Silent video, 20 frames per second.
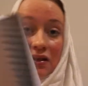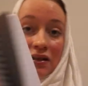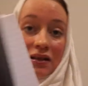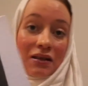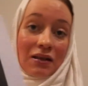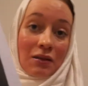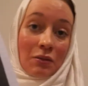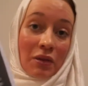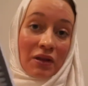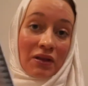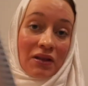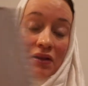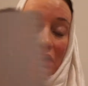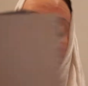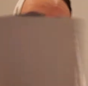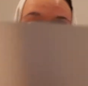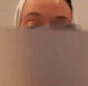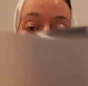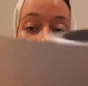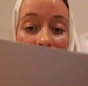
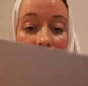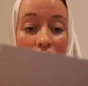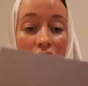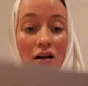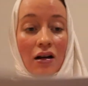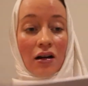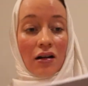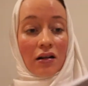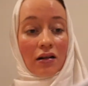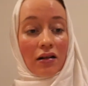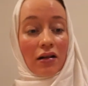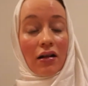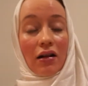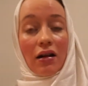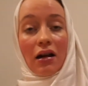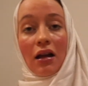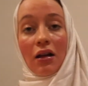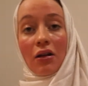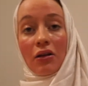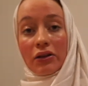specifically are
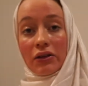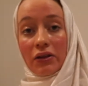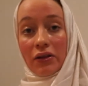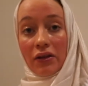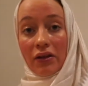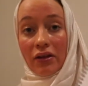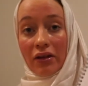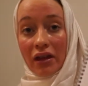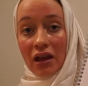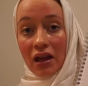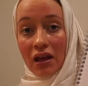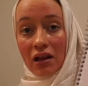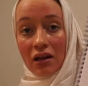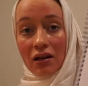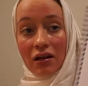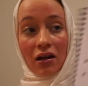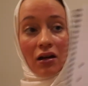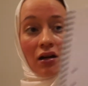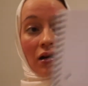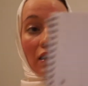a lot thicker.